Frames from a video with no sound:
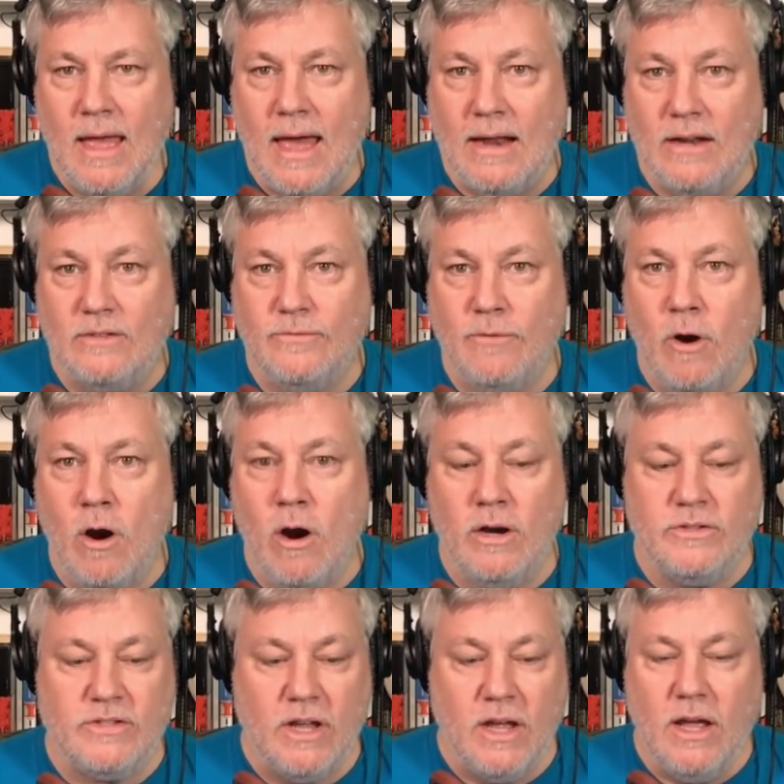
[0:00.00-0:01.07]
And as far
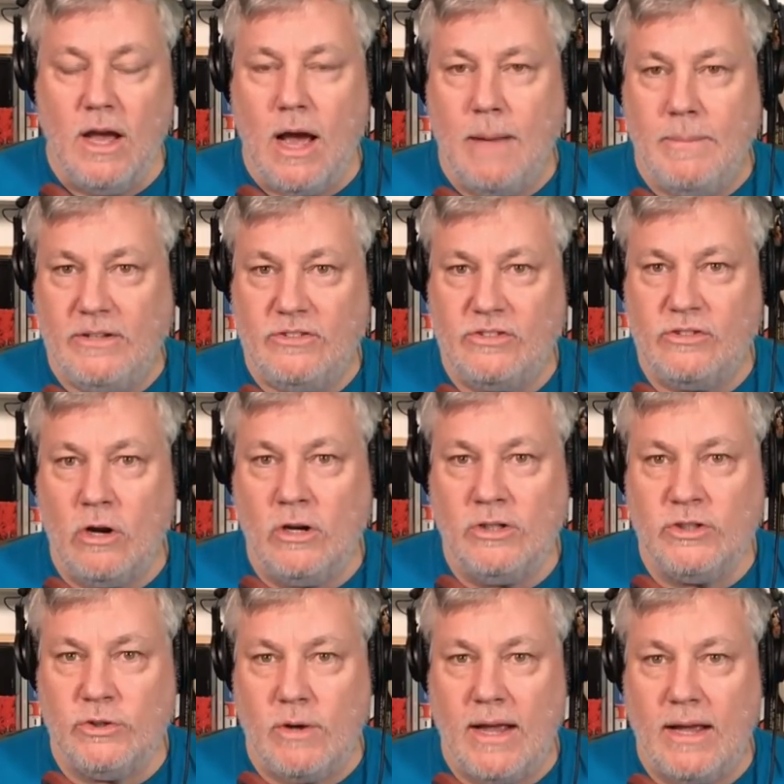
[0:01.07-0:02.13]
as, I mean, Star
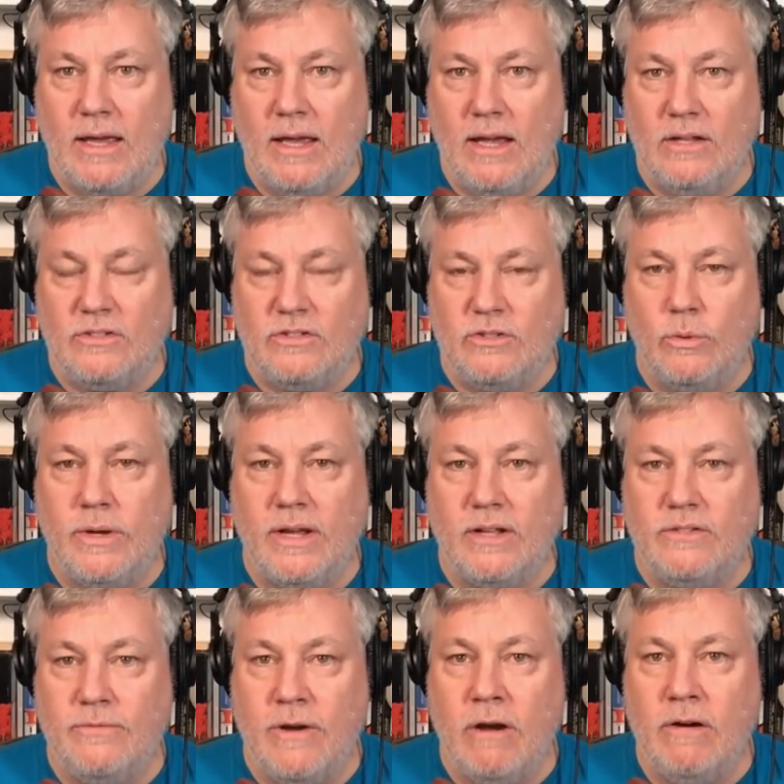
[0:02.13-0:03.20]
Trek is doing
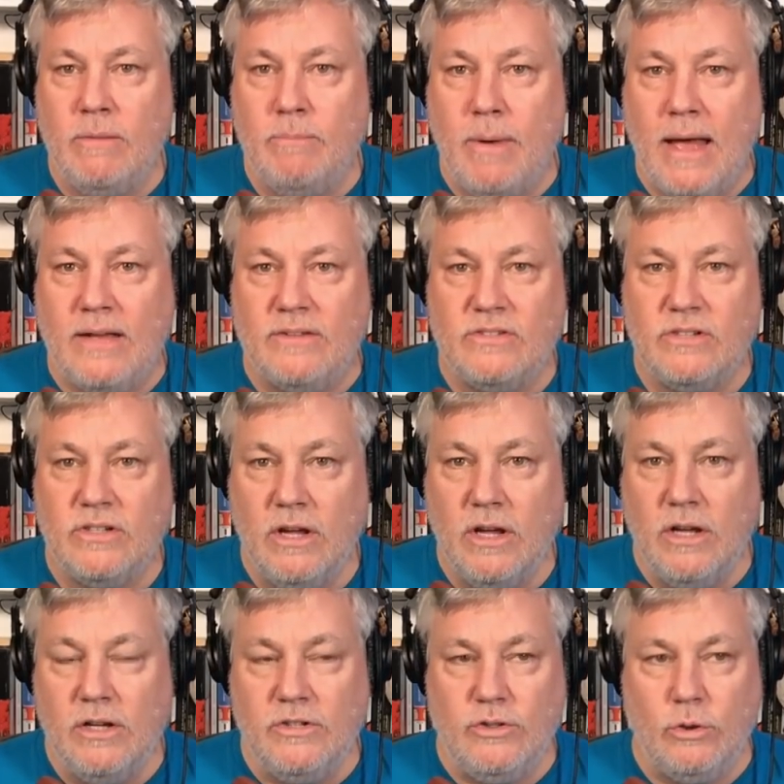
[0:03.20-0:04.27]
its very best
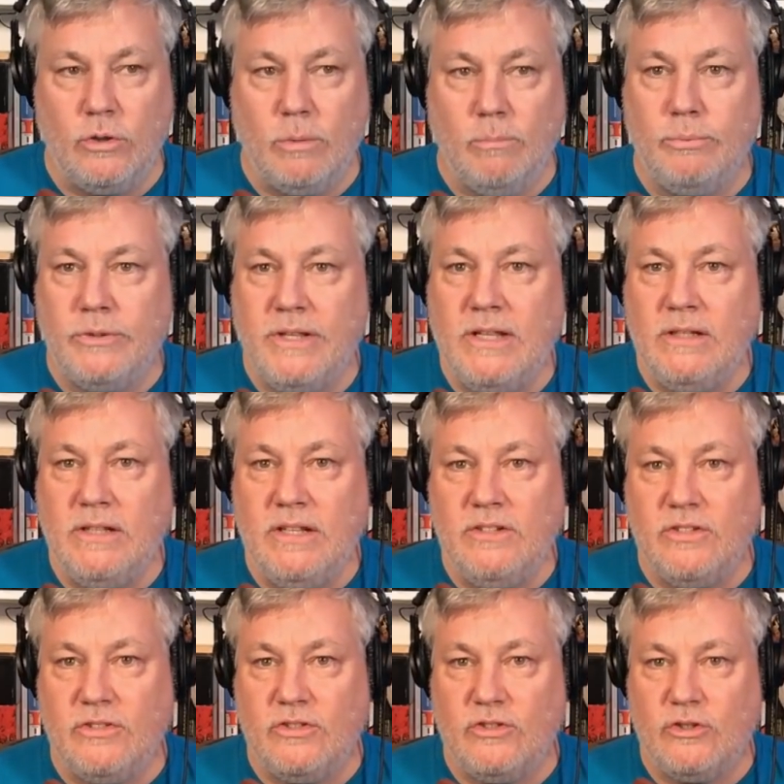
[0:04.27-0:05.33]
to completely
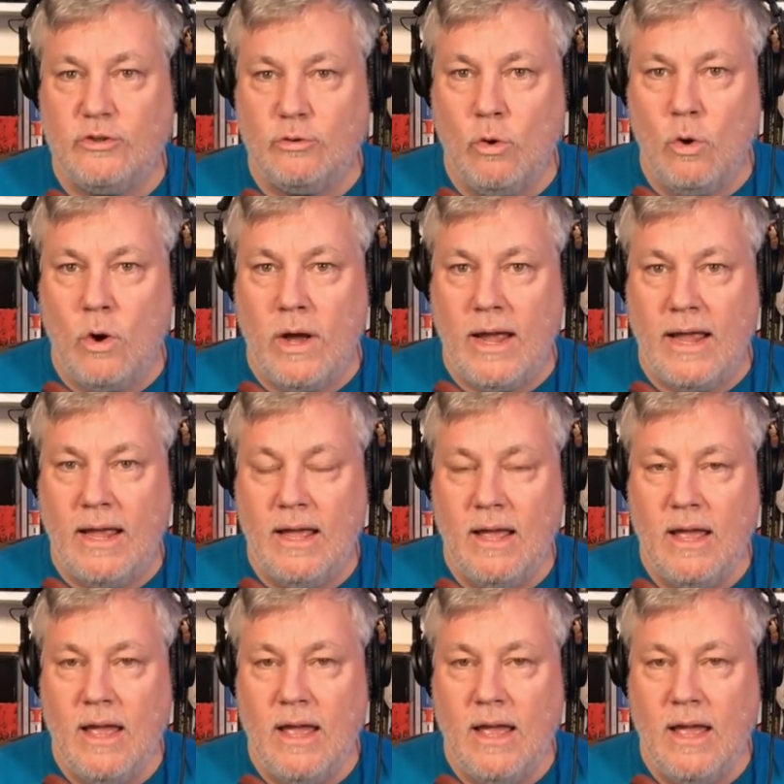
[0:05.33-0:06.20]
destroy